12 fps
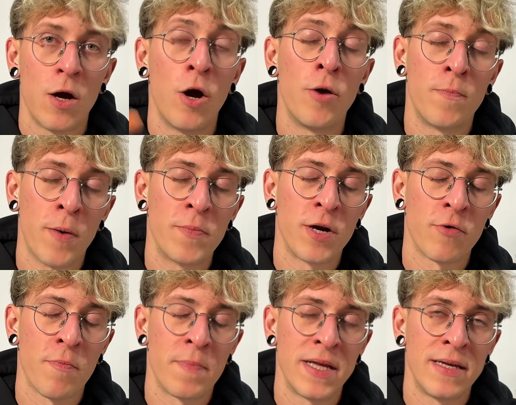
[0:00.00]
Unpopular
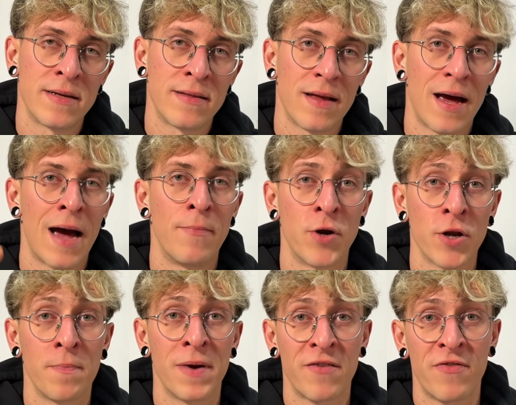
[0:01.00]
opinion, I'm not a
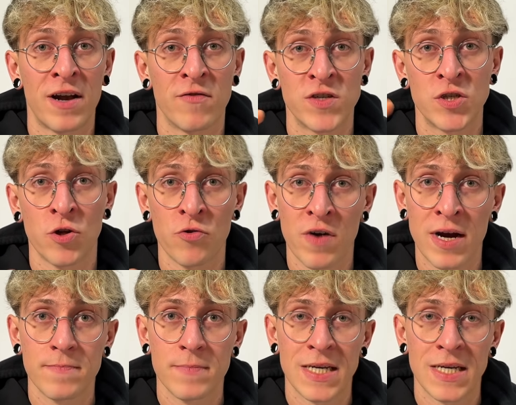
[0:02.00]
big fan of Sol Ring.